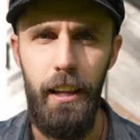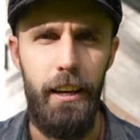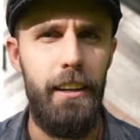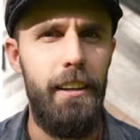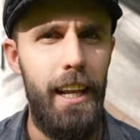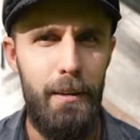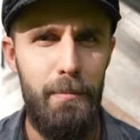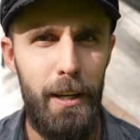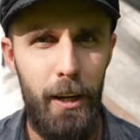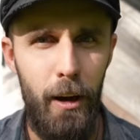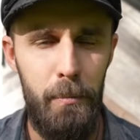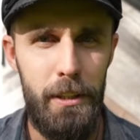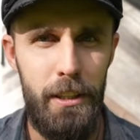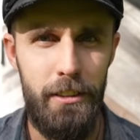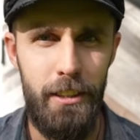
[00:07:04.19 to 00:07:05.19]
naming
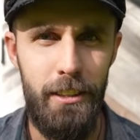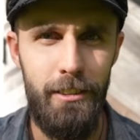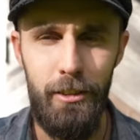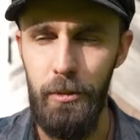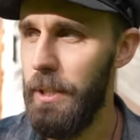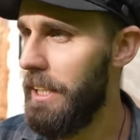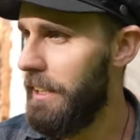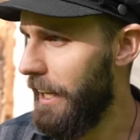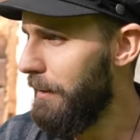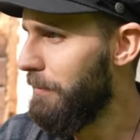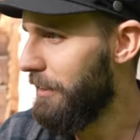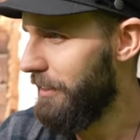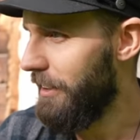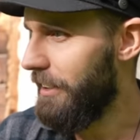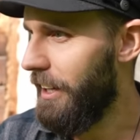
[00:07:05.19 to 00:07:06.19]
competition, so we can name
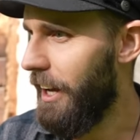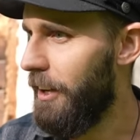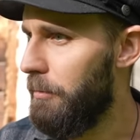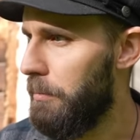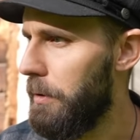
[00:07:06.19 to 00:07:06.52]
this little guy,